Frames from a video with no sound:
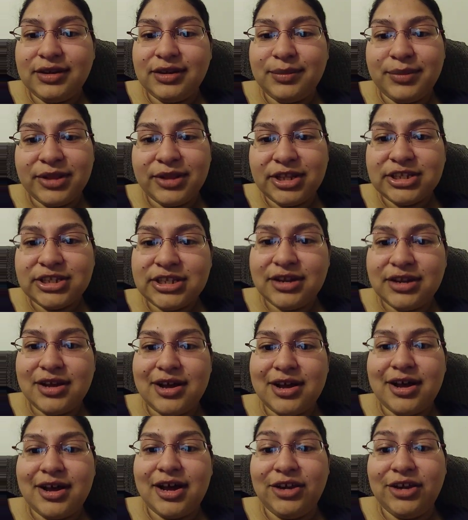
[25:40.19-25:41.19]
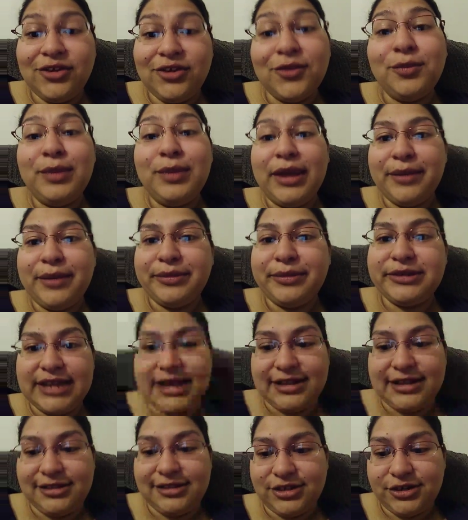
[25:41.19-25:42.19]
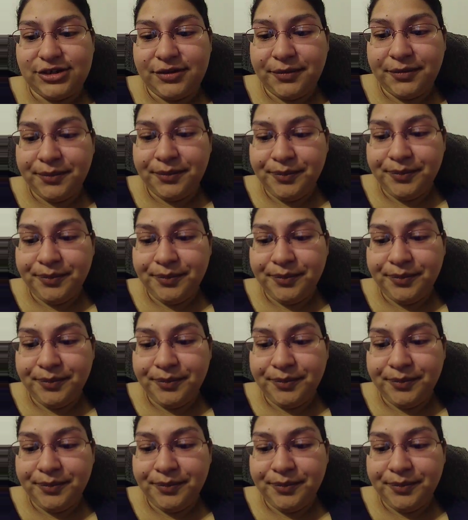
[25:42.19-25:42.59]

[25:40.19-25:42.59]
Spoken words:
Your brother's gonna call, and you'll be able to answer.